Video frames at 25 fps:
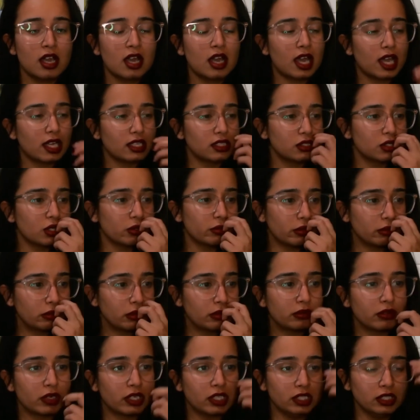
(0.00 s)
And so what we
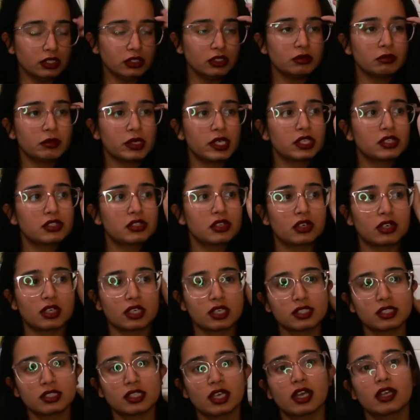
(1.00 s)
wanted to make sure is
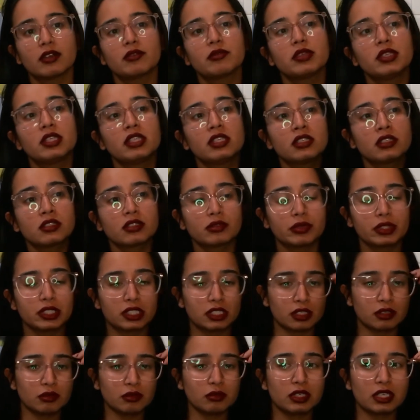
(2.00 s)
that we
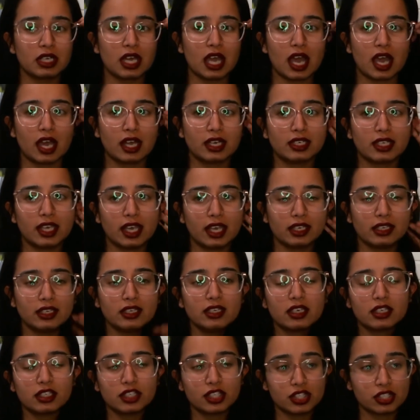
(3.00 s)
didn't want to add any
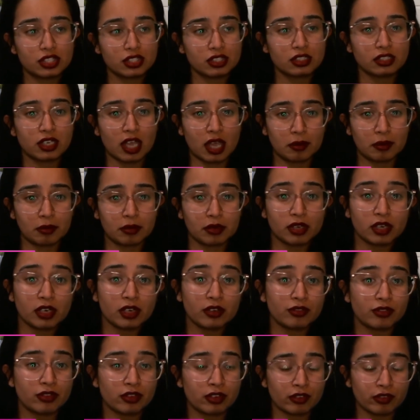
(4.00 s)
additional library
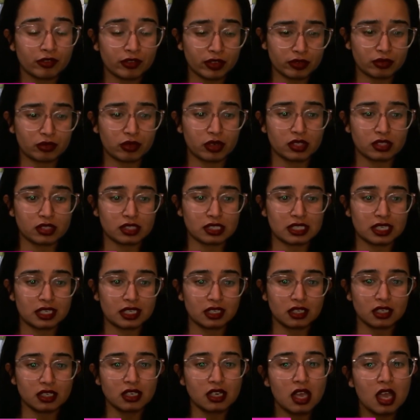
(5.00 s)
if it wasn't
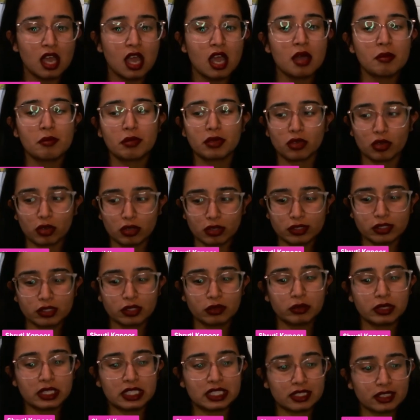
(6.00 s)
needed, but also
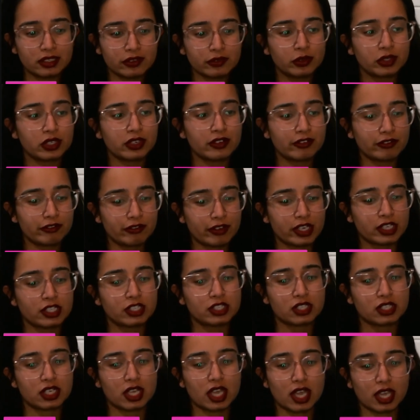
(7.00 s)
we didn't want to fetch
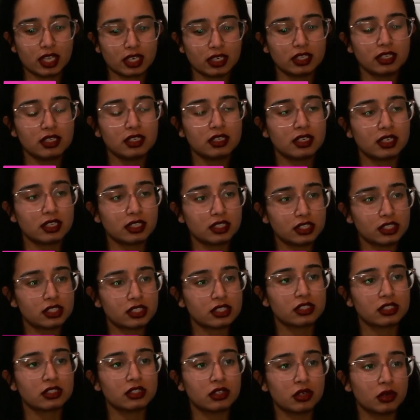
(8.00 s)
any
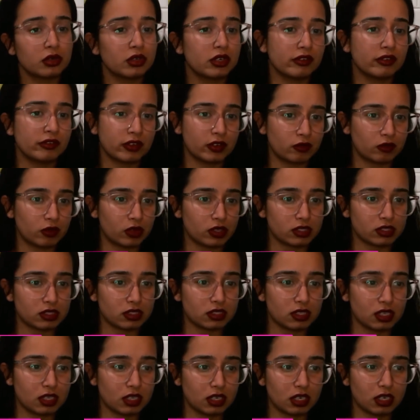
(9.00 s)
additional code if it wasn't
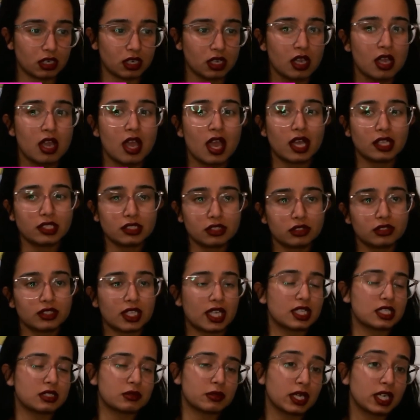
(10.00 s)
needed. And so
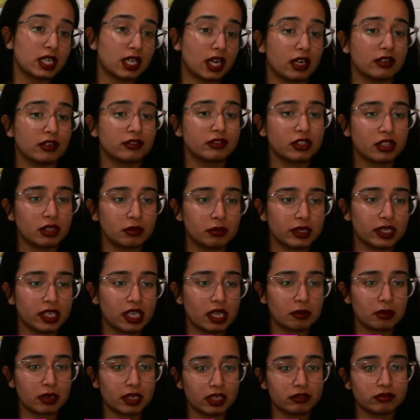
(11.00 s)
that's why GraphQL became
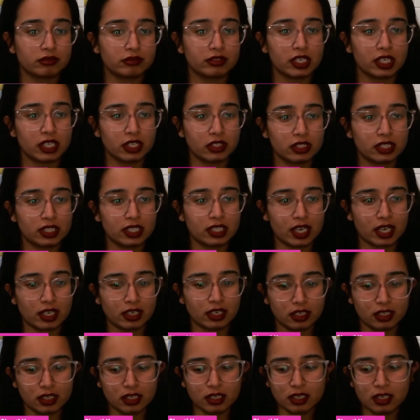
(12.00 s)
like a really good
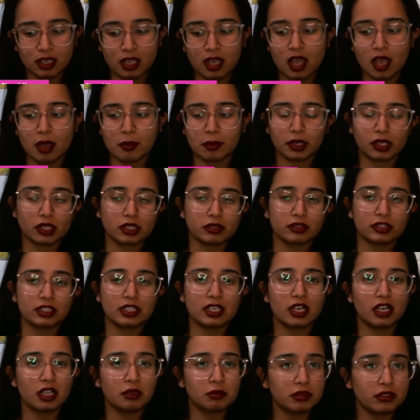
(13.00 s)
candidate, because with the
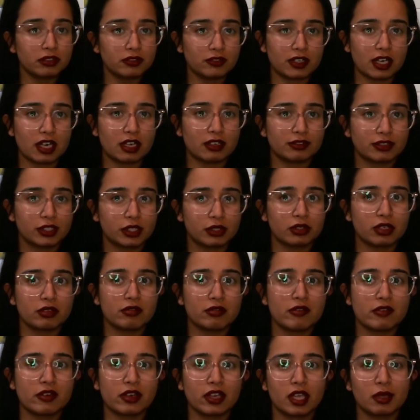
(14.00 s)
help of GraphQL, we
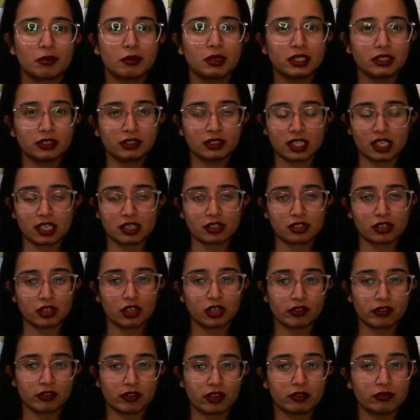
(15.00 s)
were able to get rid
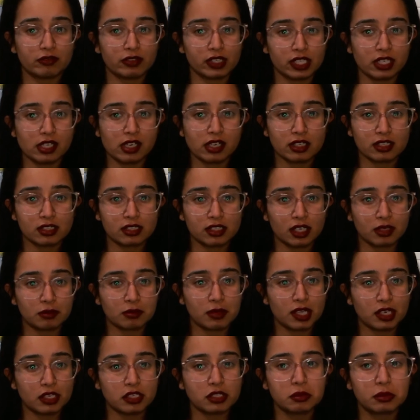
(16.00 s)
of our Redux state
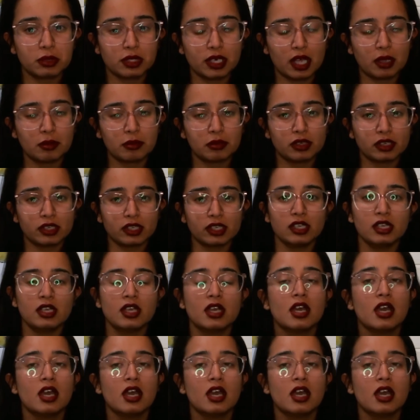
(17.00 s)
management library.